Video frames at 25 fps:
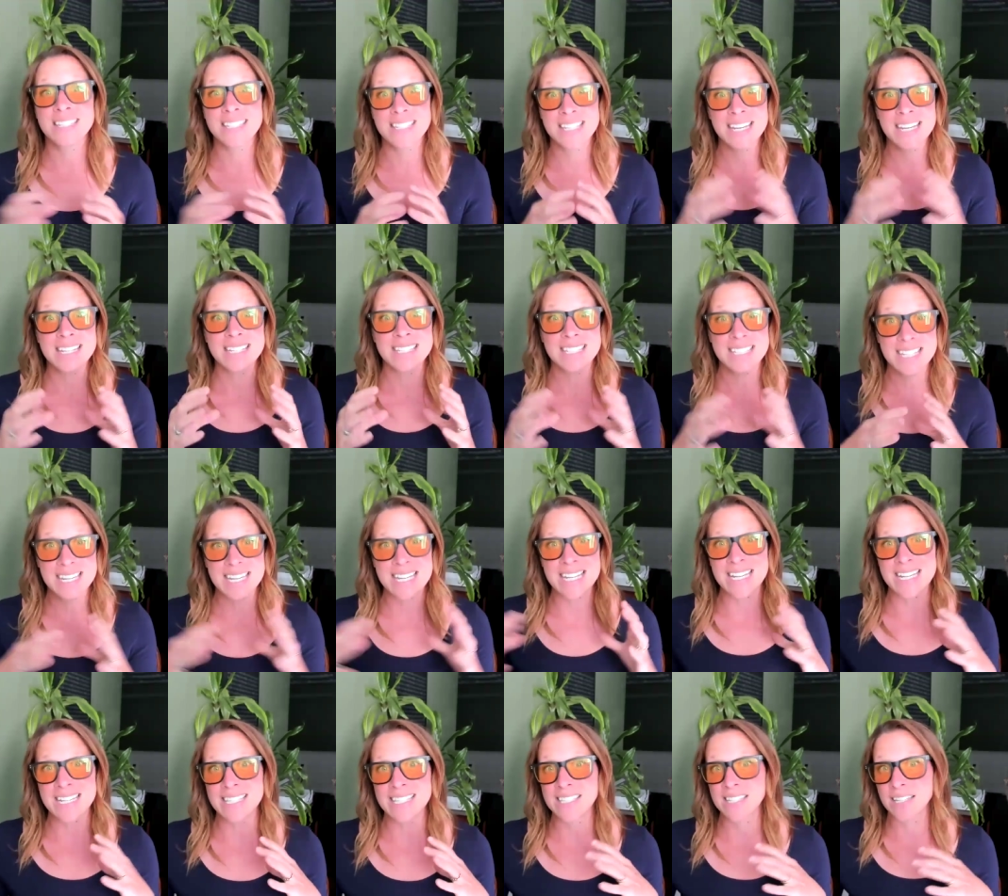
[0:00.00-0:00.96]

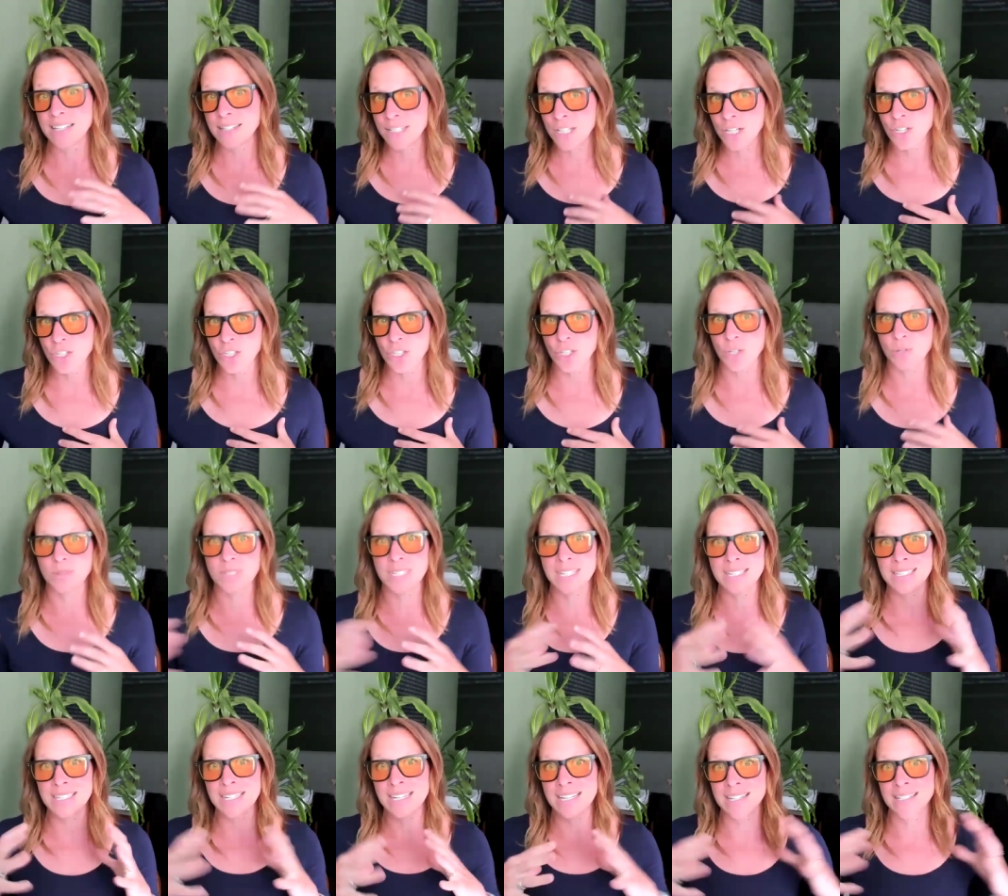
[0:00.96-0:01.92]
diseased tissue,
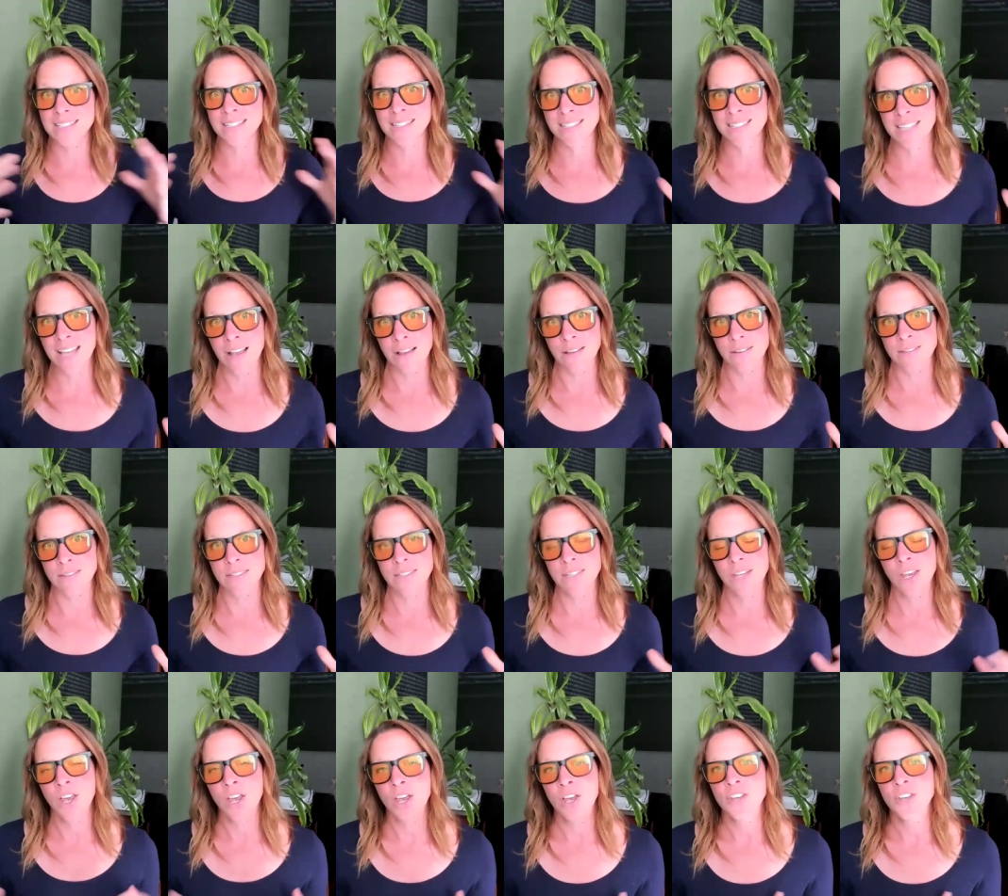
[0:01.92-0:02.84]
diseased cells.